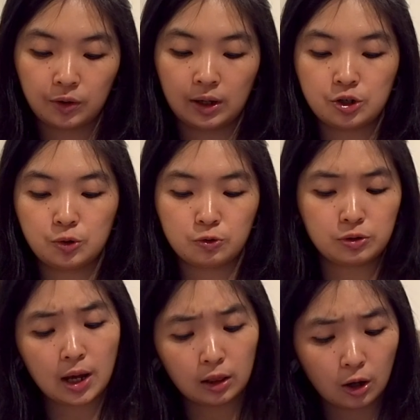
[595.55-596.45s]
You can choose
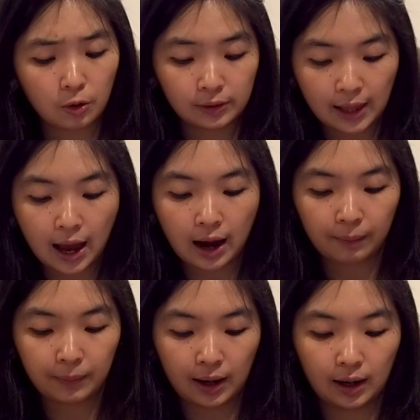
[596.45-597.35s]
yellow,
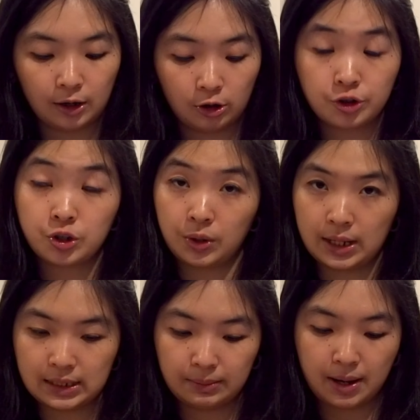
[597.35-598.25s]
lime, and also
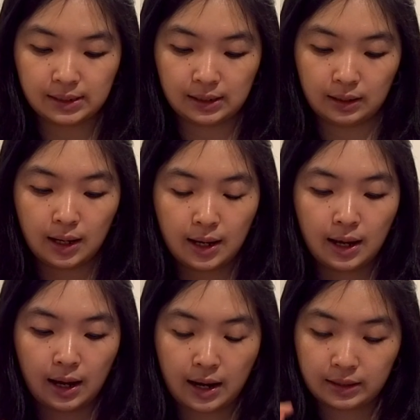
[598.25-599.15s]
customize it
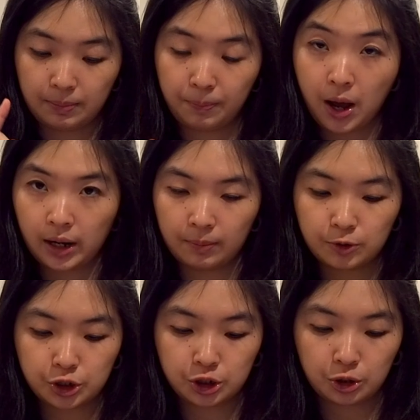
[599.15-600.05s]
at the bottom
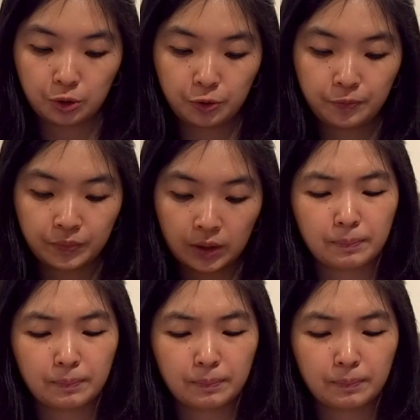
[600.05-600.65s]
too.